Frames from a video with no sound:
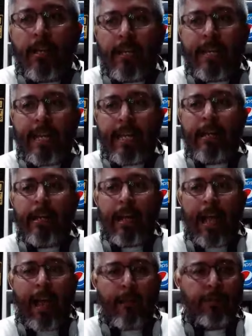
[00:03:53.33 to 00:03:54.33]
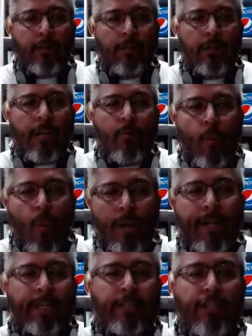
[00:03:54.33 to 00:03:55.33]
He absolutely
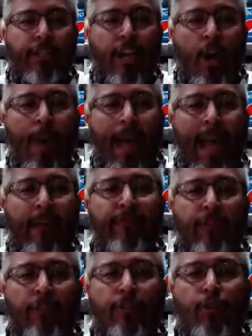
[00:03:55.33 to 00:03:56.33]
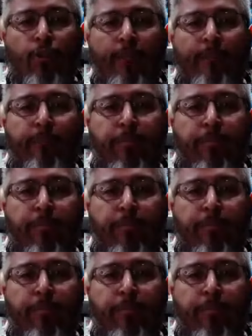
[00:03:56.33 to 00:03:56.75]
wanted to go after Trump